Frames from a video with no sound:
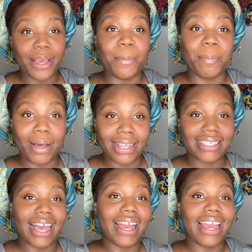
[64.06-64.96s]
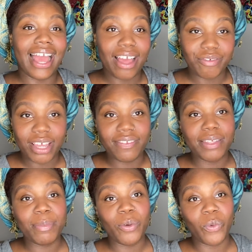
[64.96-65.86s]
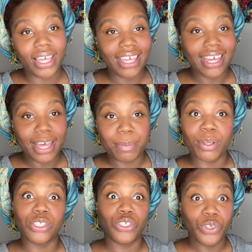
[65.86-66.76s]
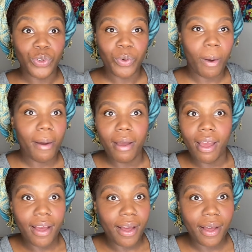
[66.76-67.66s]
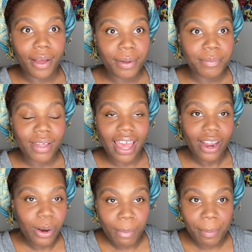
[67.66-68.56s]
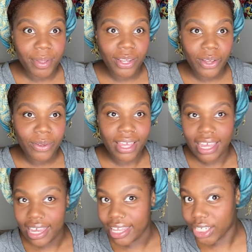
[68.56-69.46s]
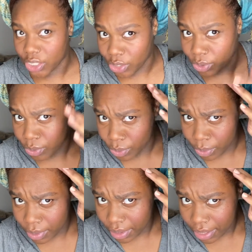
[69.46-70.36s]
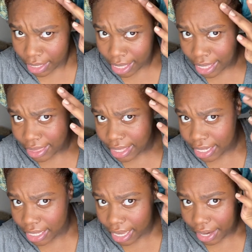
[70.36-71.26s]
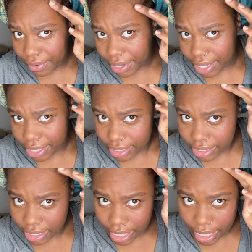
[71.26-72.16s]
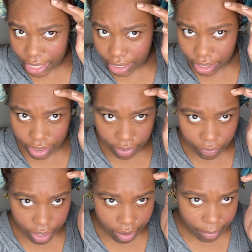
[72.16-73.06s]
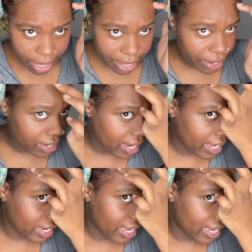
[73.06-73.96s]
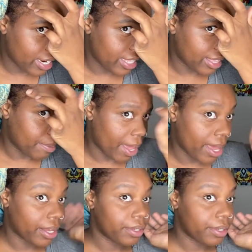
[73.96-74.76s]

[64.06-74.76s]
but I have definitely been waking up to hair on my pillow and to thinning areas in the front of my hairline and in the back